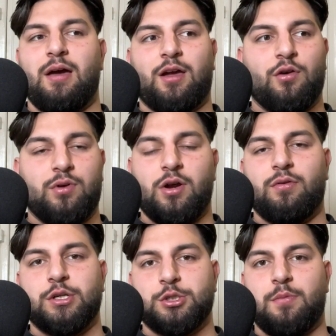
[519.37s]
career or
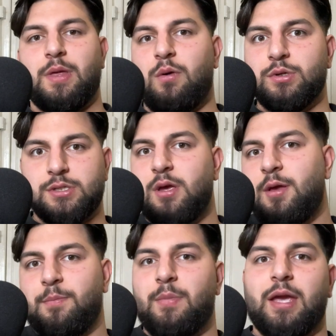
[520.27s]
a job that was
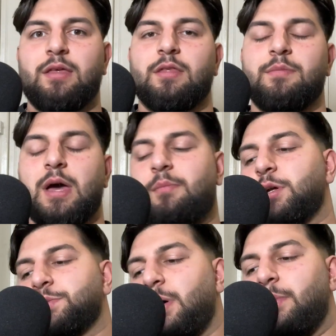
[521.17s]
making them that
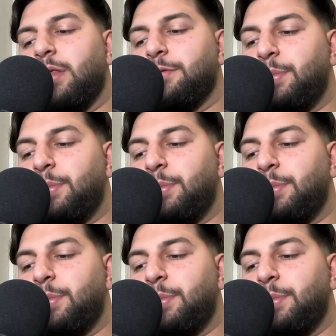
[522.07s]
much per month.